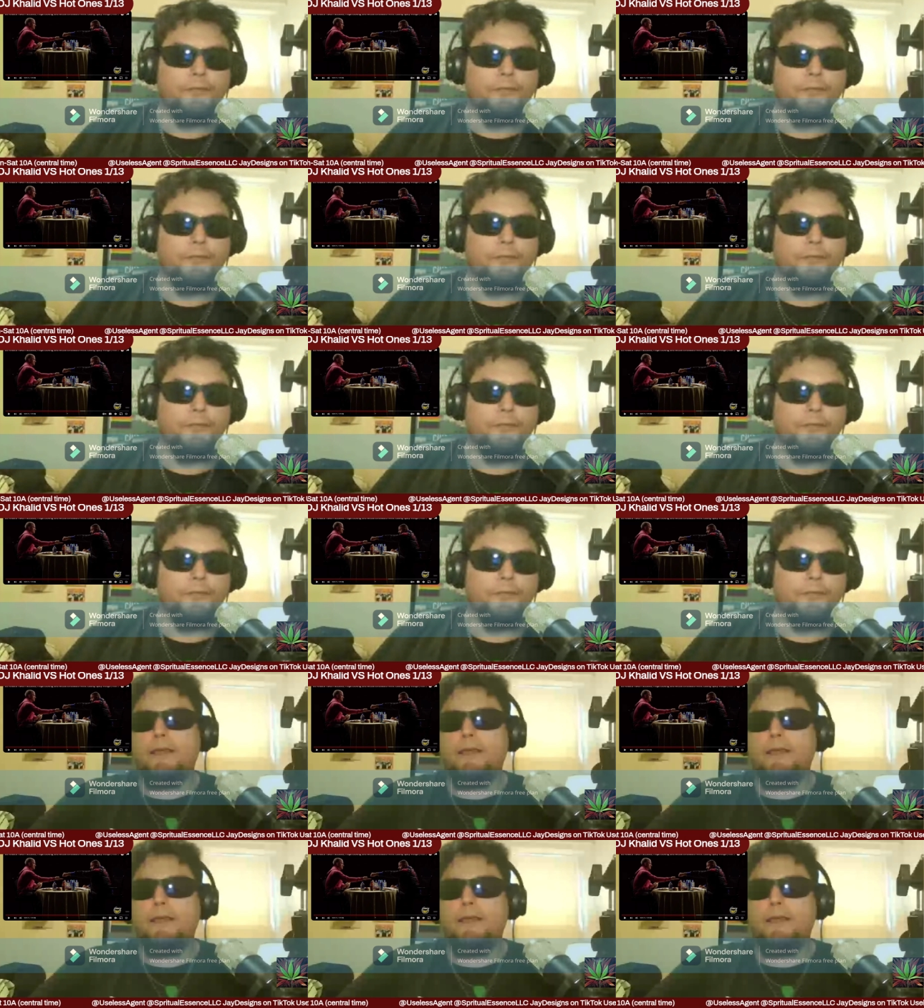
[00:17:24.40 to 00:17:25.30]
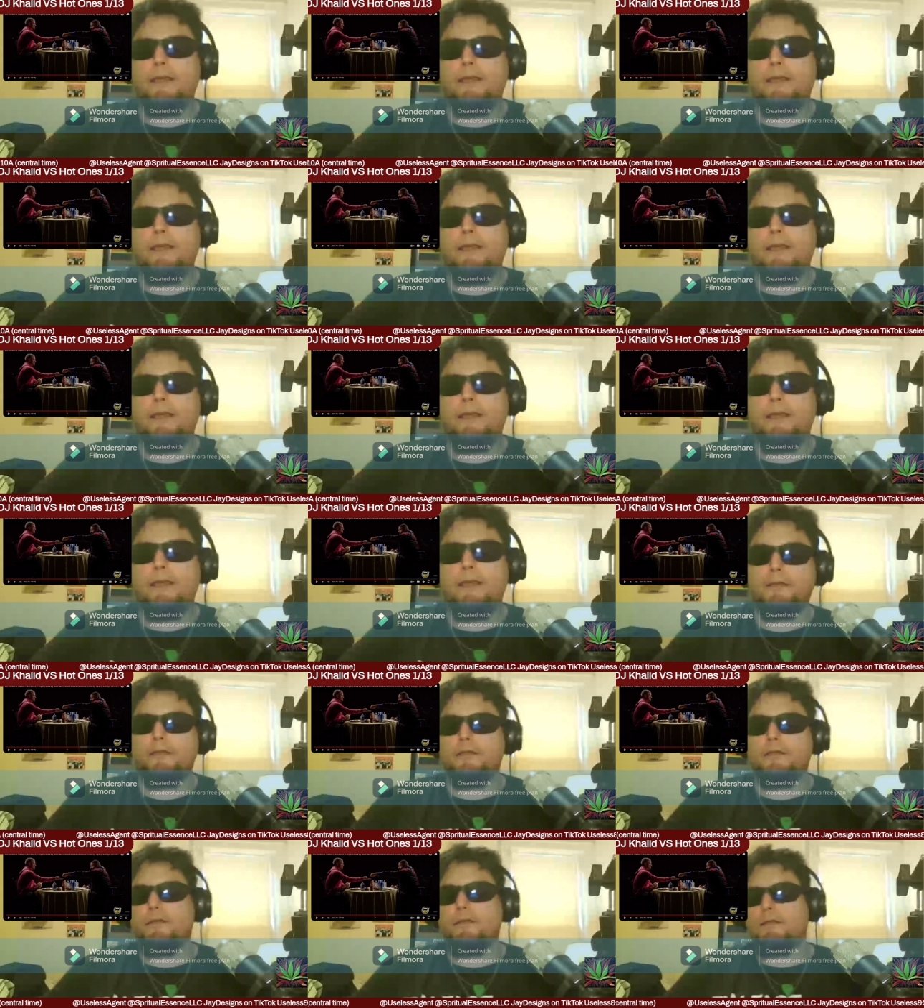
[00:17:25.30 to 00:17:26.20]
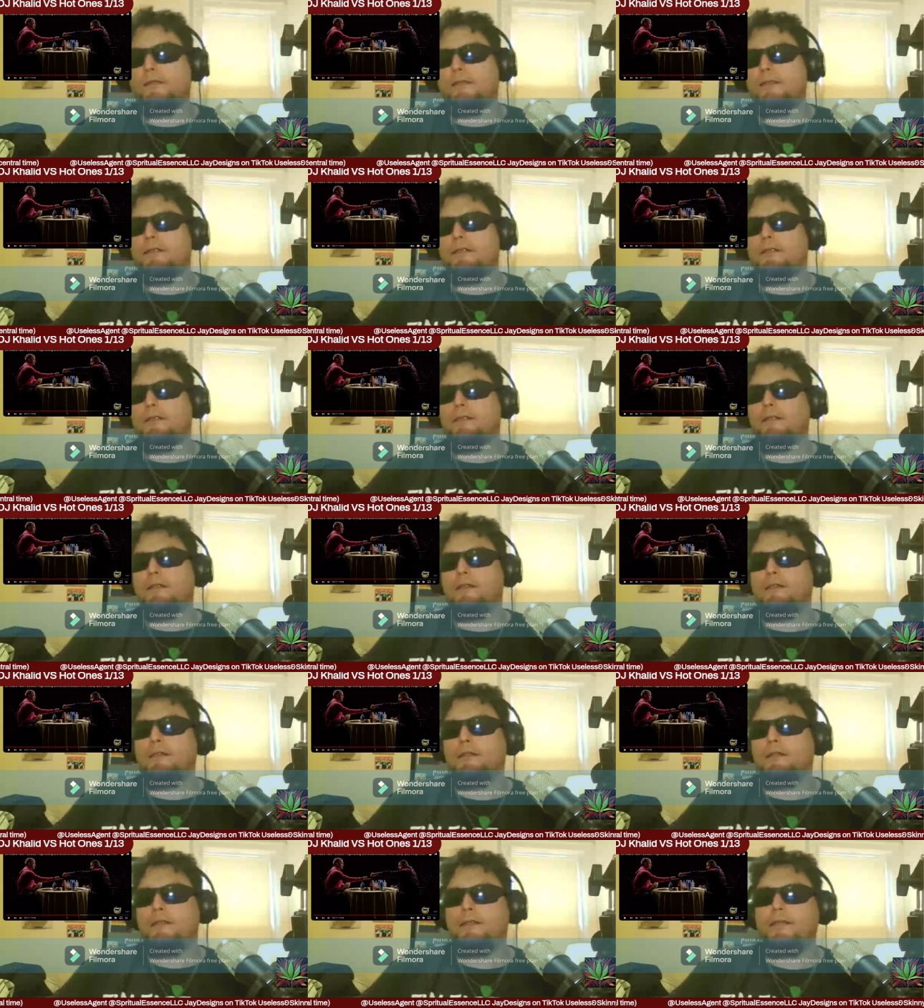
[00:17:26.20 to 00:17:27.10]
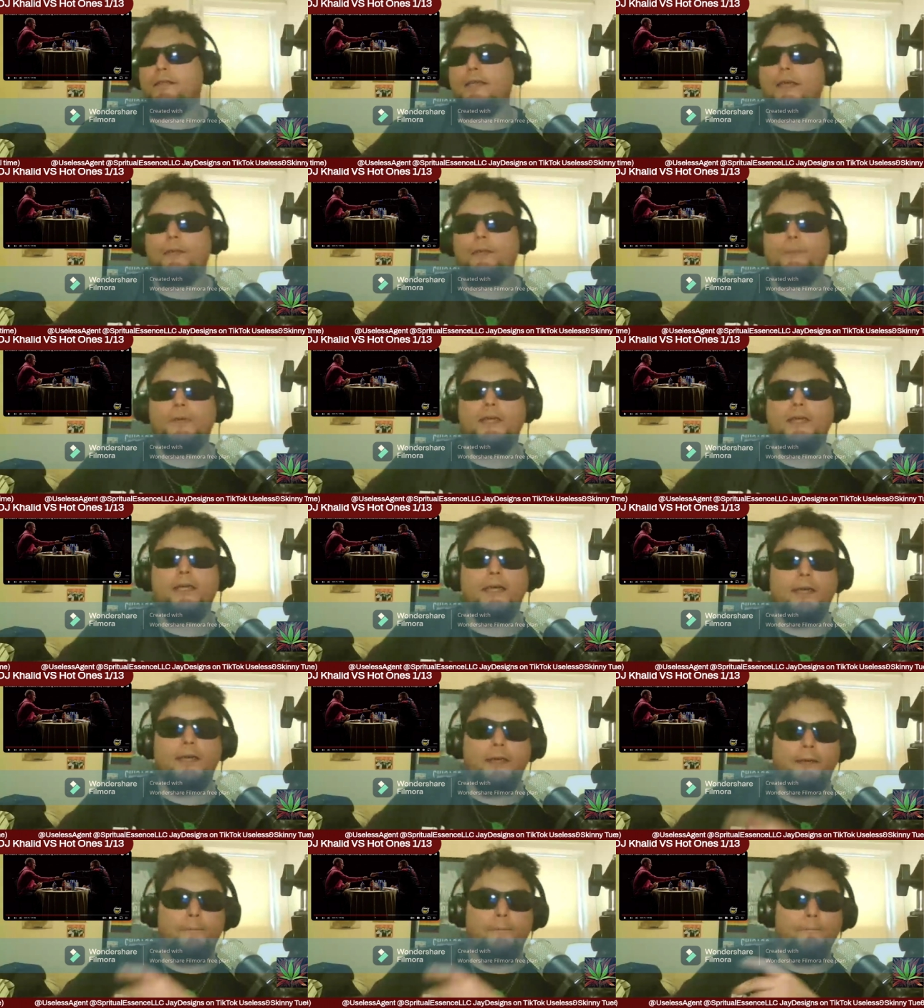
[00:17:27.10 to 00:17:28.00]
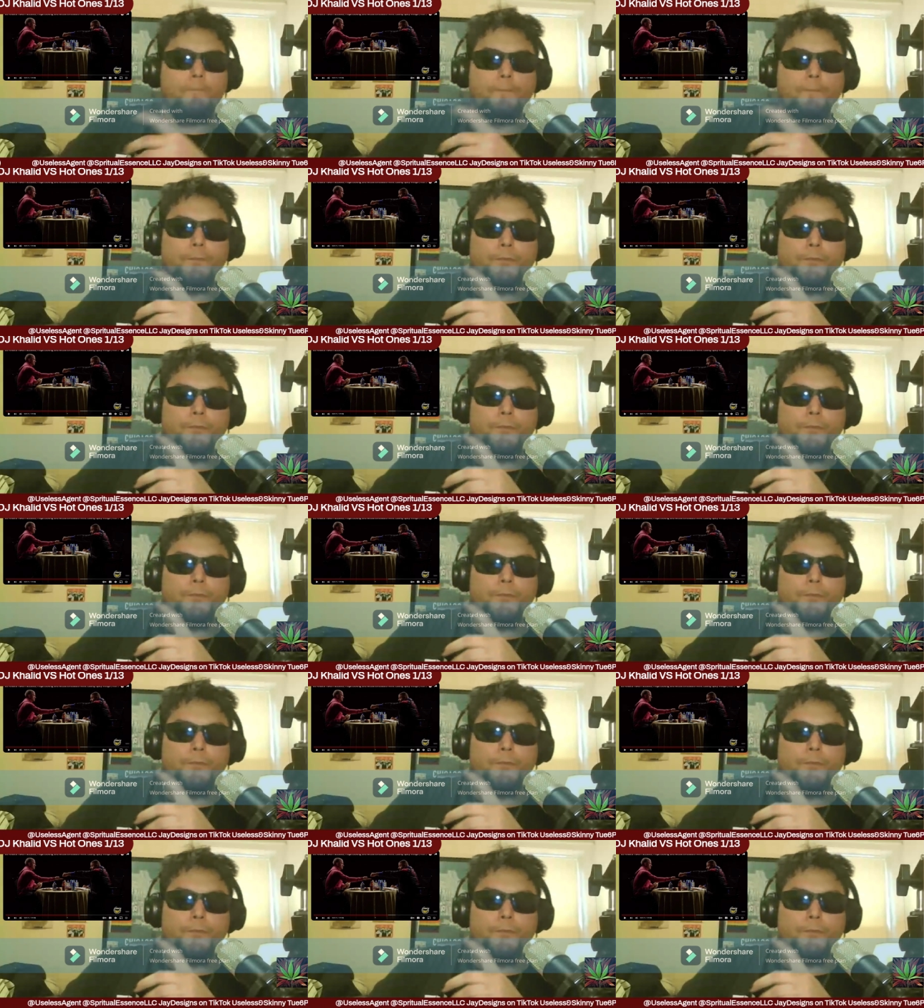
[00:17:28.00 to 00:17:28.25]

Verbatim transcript: he is the type of guy